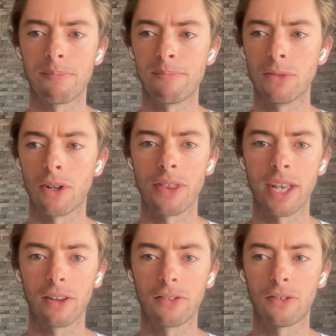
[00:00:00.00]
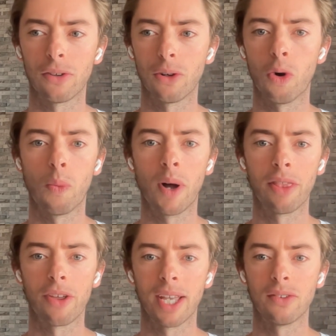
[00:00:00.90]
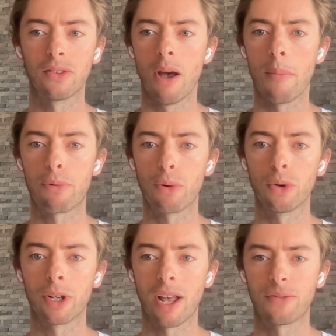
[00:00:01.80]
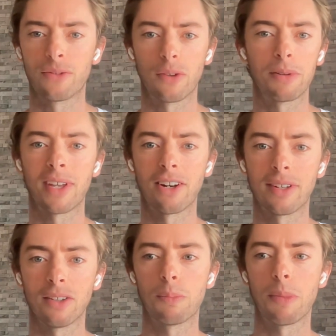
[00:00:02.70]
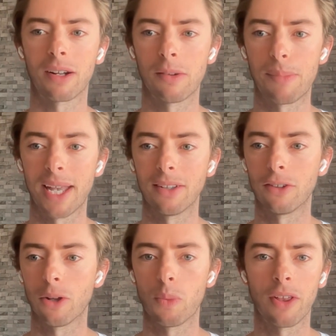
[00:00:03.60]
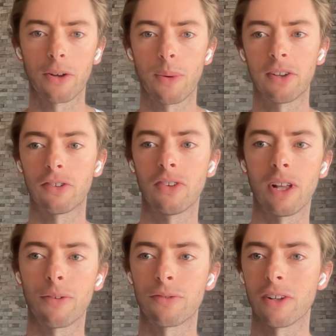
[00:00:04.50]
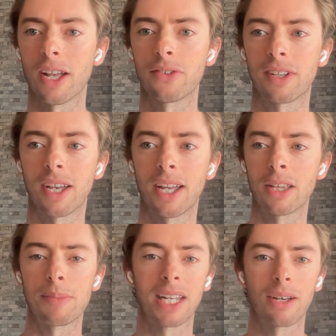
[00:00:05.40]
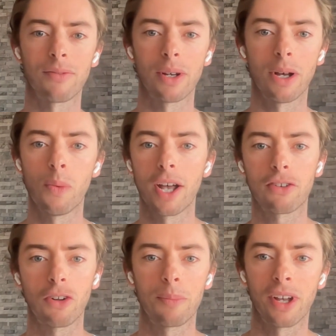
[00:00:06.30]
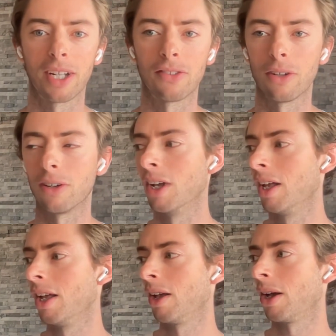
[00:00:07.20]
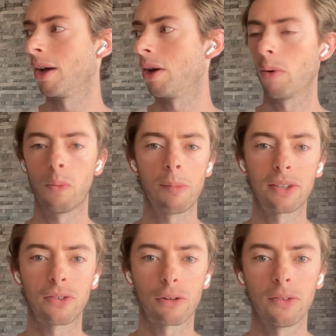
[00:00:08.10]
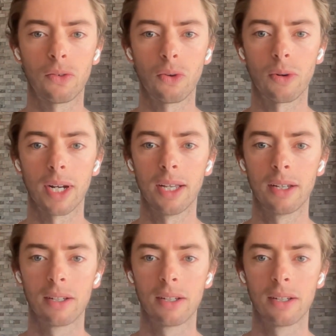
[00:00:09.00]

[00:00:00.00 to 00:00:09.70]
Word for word: know the answer to, or one that is broad enough to potentially spark debate. You know, one of the questions I'll often ask uh, at the beginning of a, a workshop that I do: uh, What makes a great story?